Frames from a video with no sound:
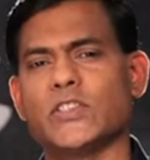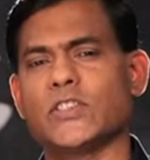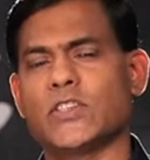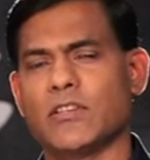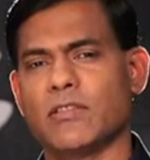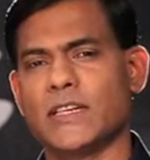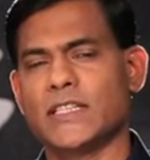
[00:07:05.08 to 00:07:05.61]

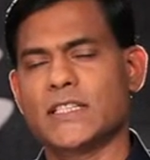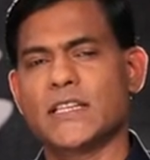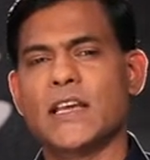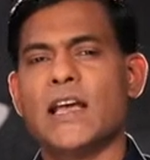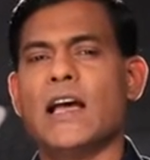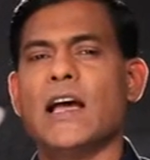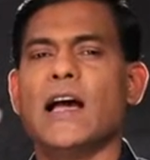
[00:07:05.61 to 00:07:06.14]
Jesus Christ,
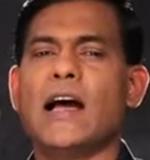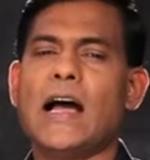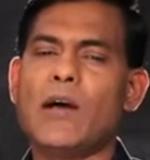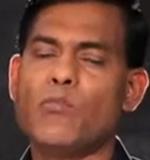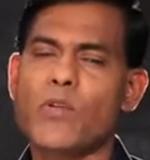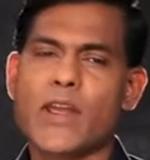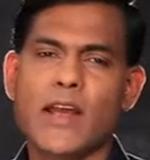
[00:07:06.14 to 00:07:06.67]
uh,
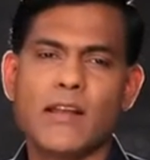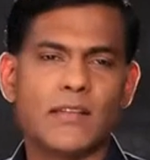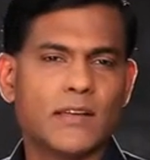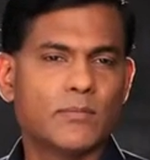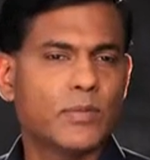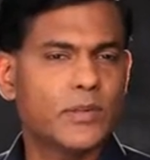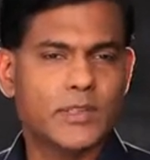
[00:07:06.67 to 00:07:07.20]
apprehend
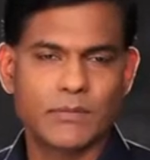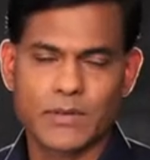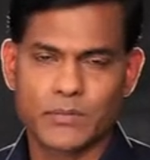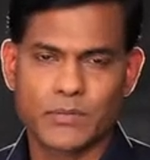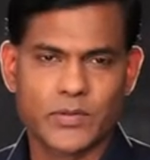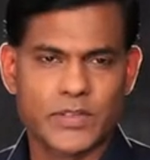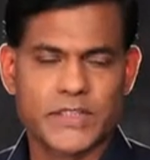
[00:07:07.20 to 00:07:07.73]
them, put them
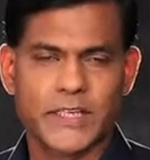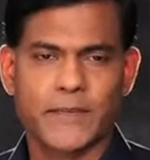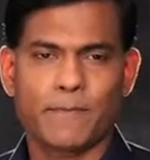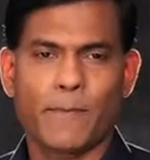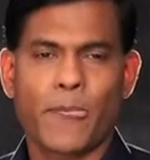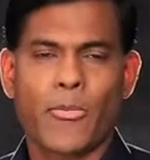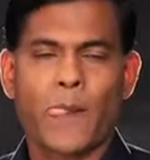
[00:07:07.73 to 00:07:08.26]
in prison.